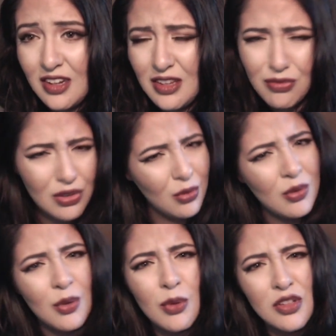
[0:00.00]
even though
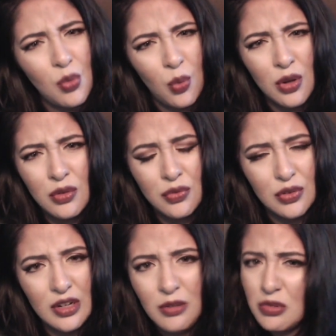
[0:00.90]
it was
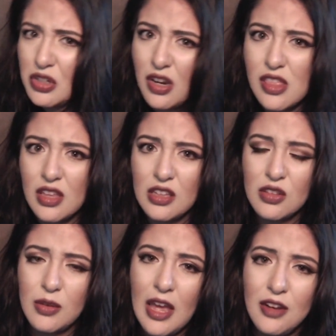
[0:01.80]
oil-free, which I think is
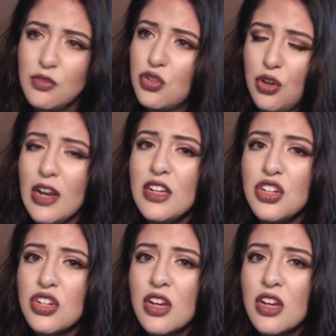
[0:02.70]
kind of strange.